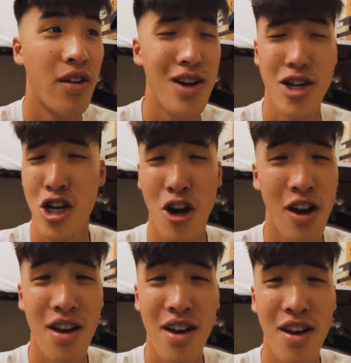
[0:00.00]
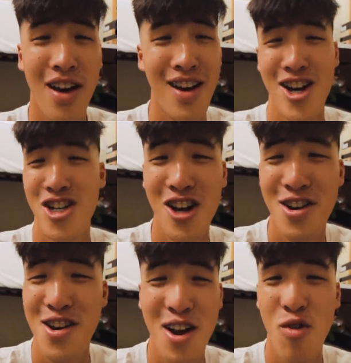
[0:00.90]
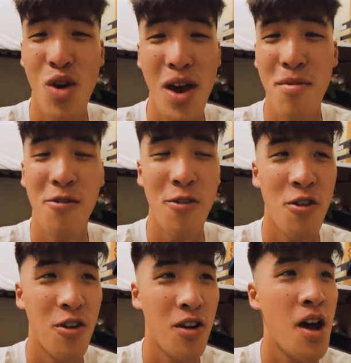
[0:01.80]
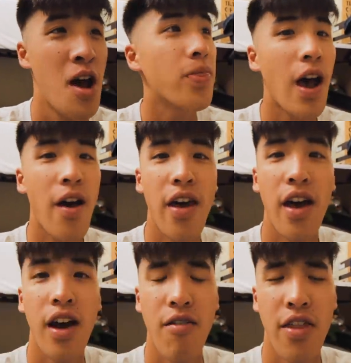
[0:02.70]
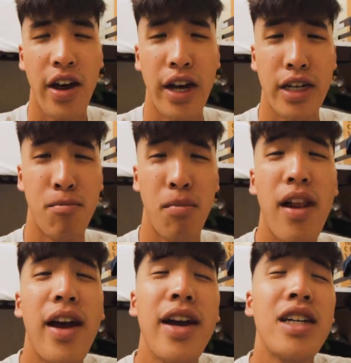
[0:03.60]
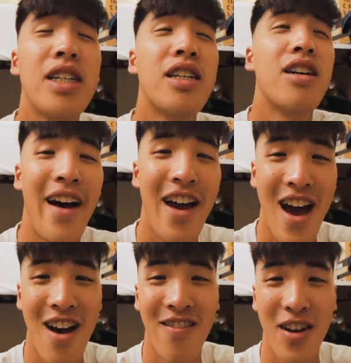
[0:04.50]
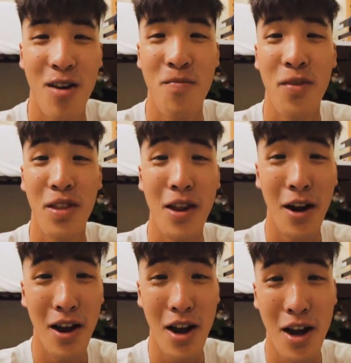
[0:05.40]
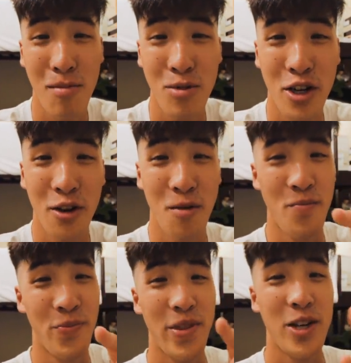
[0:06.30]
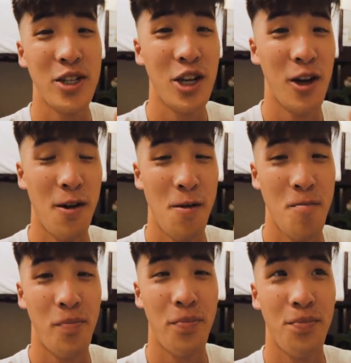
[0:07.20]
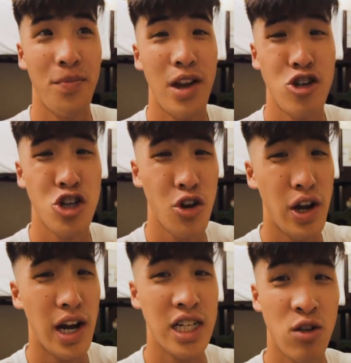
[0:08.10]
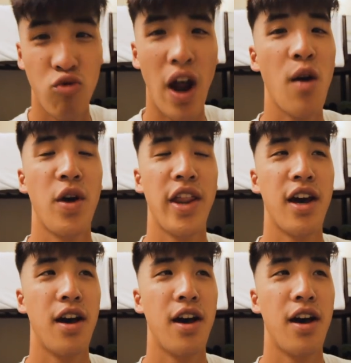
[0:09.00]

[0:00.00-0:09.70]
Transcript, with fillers: an eternity. I should have done it way before. Now that everything is in place, I have them. They're gonna come soon, so I'll show you guys right when they